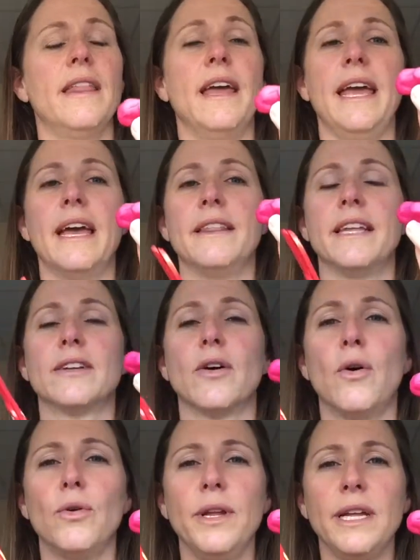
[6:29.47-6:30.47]
The hand that's
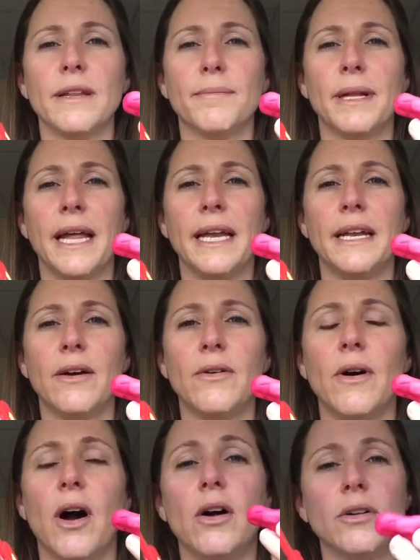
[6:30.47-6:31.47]
holding the
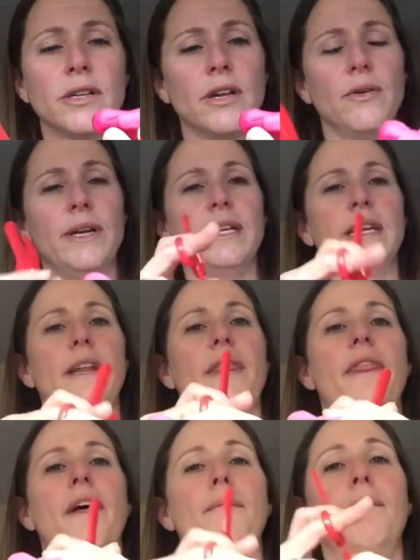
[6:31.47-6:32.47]
Play-Doh also is in a
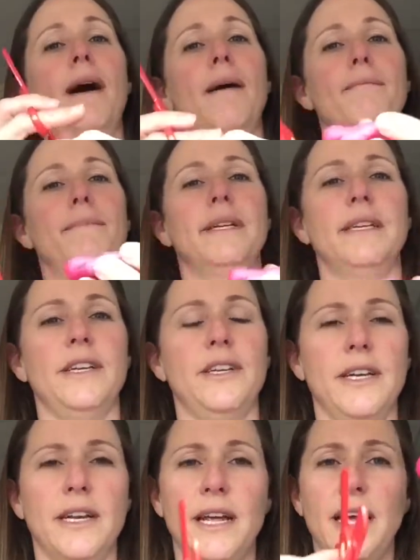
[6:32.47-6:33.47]
thumb up
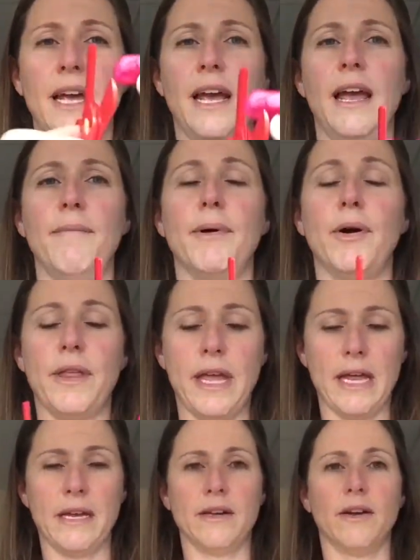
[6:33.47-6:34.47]
position. And both
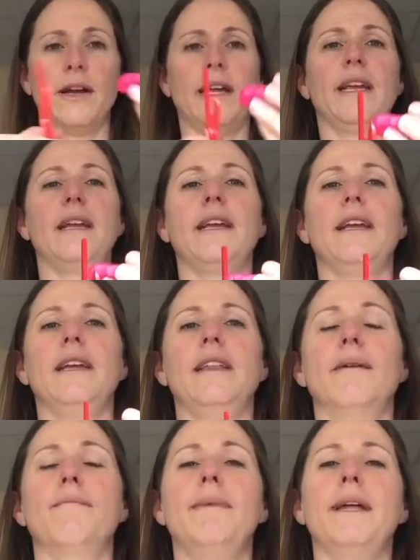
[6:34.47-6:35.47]
hands are
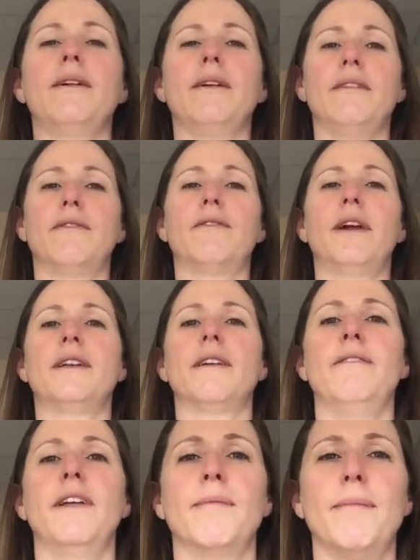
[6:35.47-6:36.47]
in the middle in front
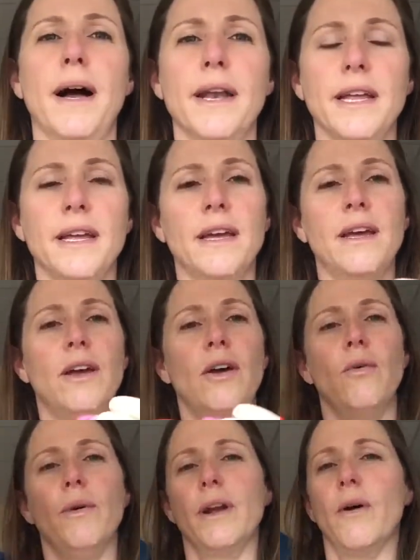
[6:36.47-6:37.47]
of their body.
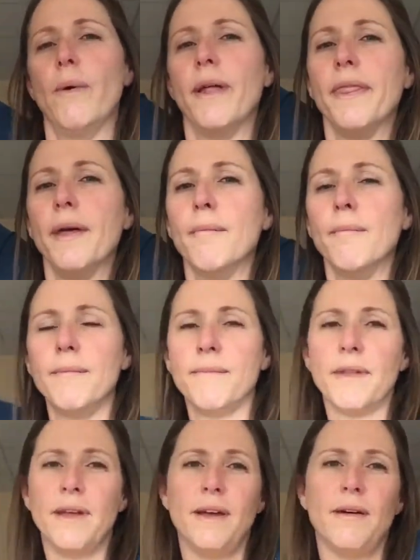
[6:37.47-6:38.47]
We don't want them
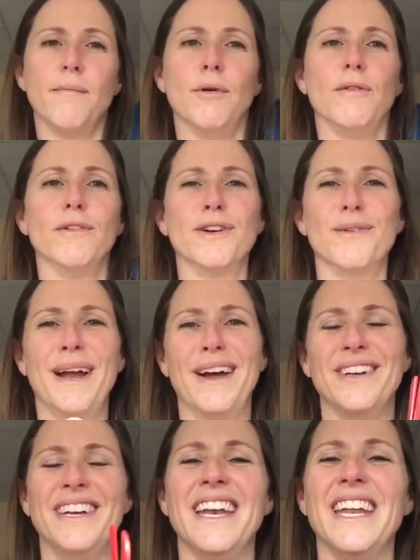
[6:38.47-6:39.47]
moving
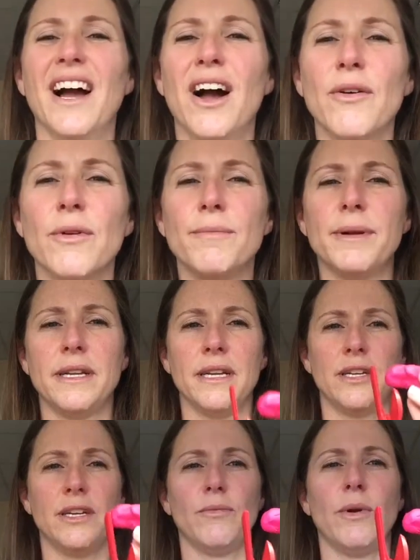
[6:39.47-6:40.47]
around in any awkward
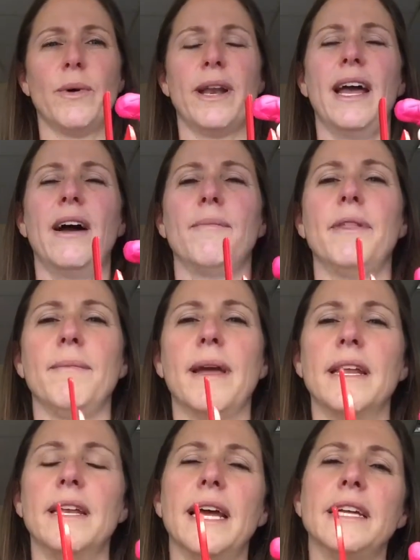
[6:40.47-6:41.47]
position. We want to help them
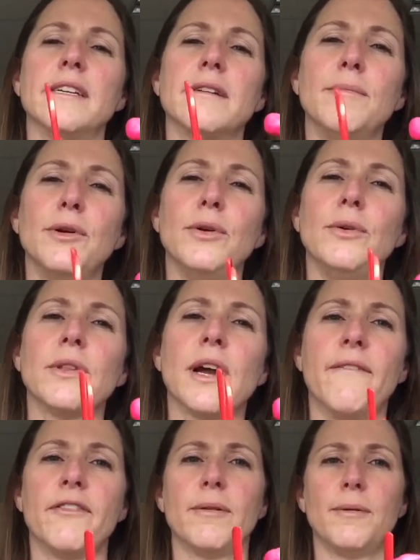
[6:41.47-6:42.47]
get a nice, smooth,
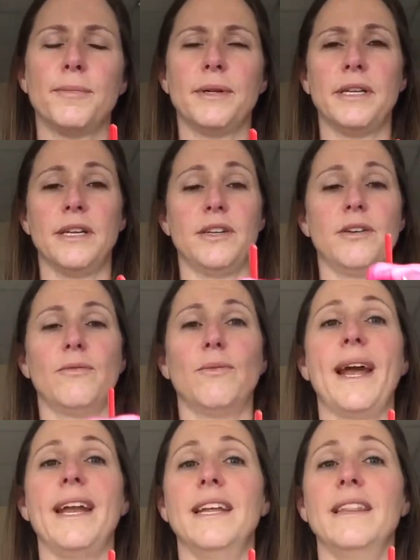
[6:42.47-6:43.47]
comfortable position
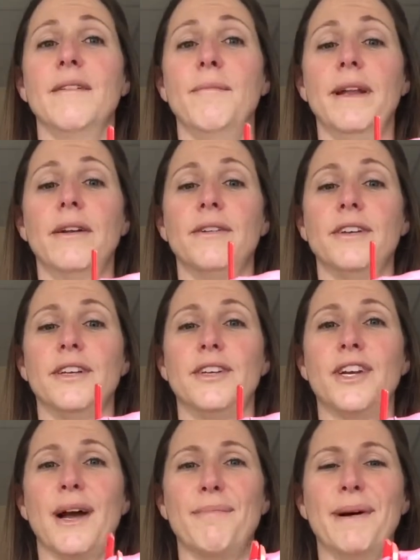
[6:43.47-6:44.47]
right in the middle to
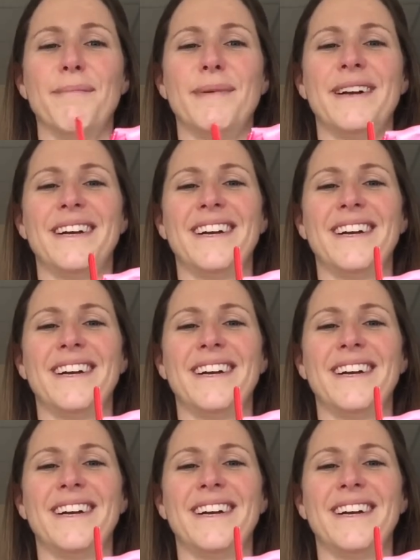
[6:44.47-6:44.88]
chop up